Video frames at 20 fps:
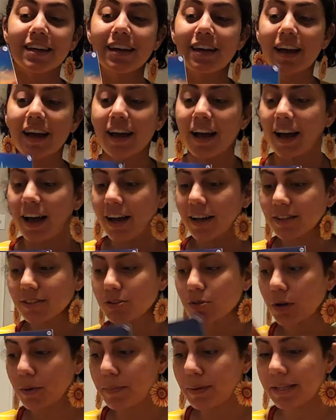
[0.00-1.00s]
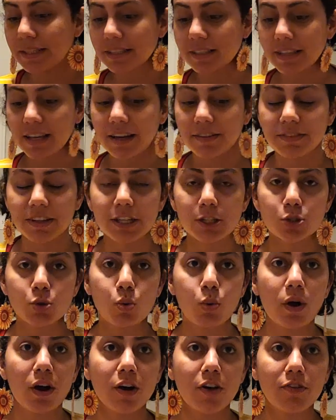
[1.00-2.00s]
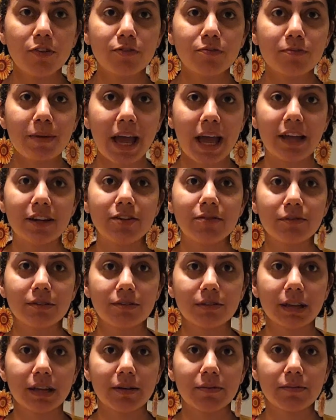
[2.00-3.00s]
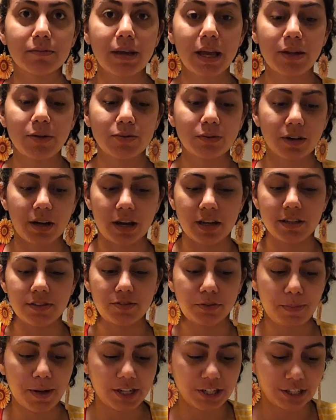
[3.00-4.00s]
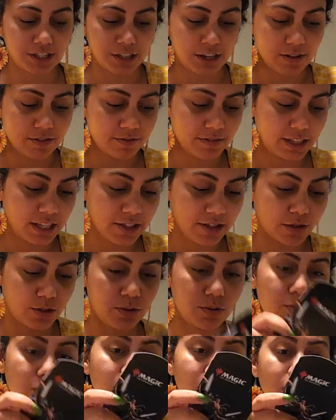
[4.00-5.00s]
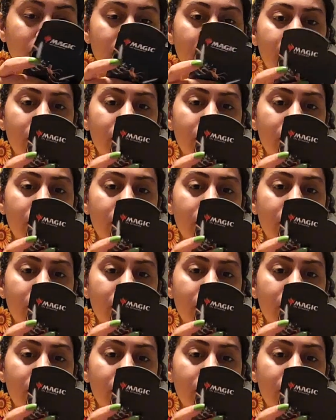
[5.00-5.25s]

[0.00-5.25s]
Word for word: bases, yeah. So I basically have like twelve man like manual guides for mm-hmm. now. That's so cool.